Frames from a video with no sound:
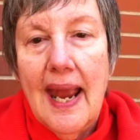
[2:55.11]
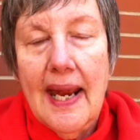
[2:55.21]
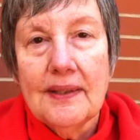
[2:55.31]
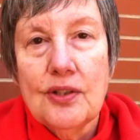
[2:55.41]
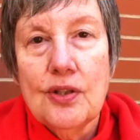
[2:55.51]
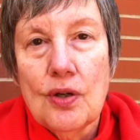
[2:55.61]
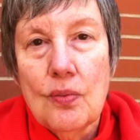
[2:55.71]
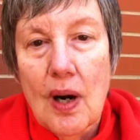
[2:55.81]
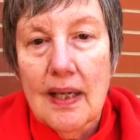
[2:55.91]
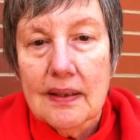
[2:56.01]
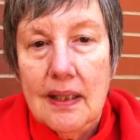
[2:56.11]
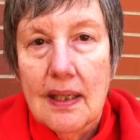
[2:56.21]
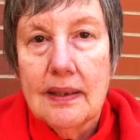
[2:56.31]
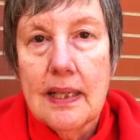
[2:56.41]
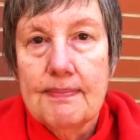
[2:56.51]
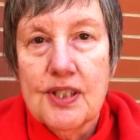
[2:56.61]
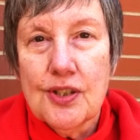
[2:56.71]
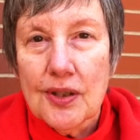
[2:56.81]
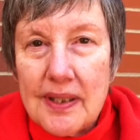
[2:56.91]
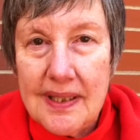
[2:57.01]
and you know what? The
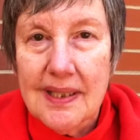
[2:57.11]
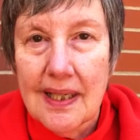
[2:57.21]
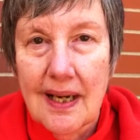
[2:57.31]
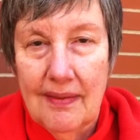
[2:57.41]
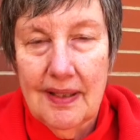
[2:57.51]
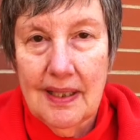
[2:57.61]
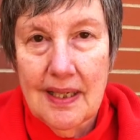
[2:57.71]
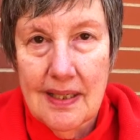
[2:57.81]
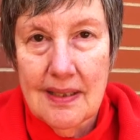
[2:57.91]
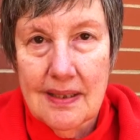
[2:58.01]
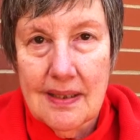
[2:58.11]
absurdity of it